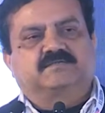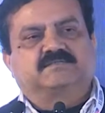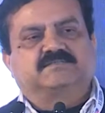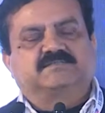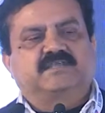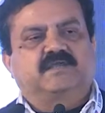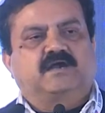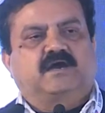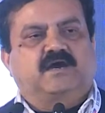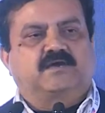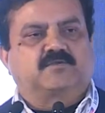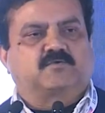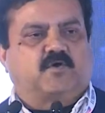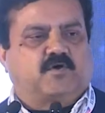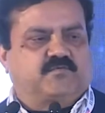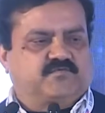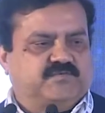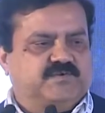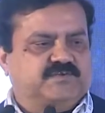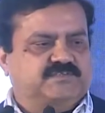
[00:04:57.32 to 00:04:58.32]
they are
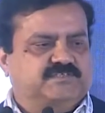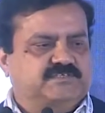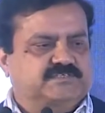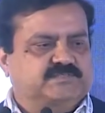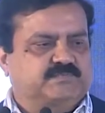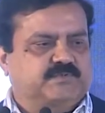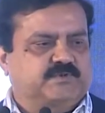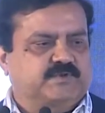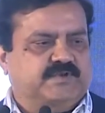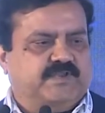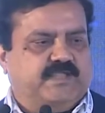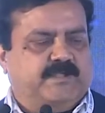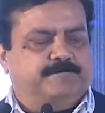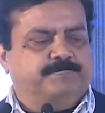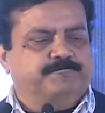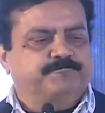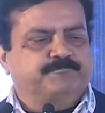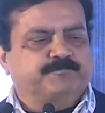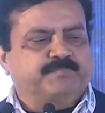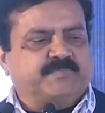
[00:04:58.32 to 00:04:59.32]
offered this
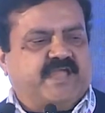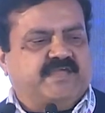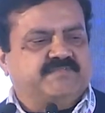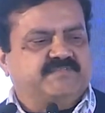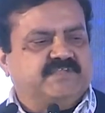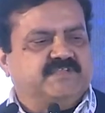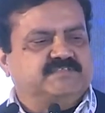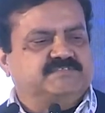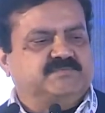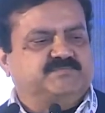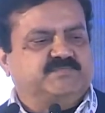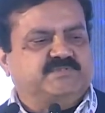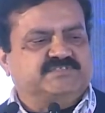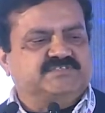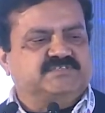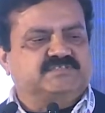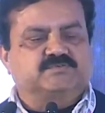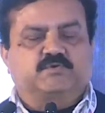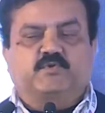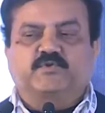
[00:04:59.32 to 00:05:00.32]
program. and there is a
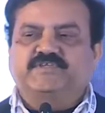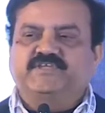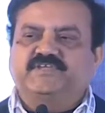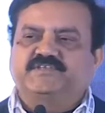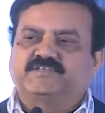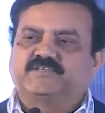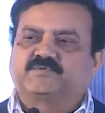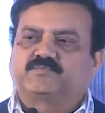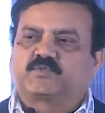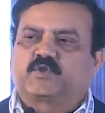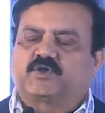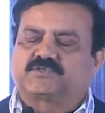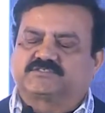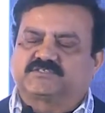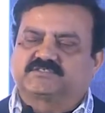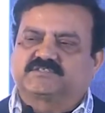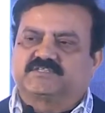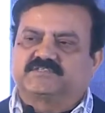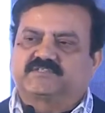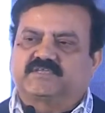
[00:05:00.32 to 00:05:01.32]
business-oriented
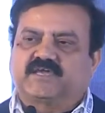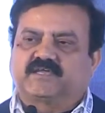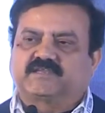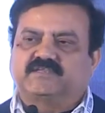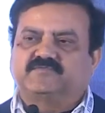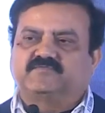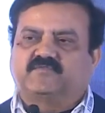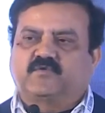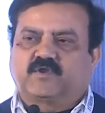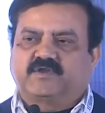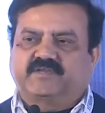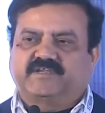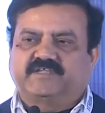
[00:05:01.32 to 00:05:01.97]
project that they are involved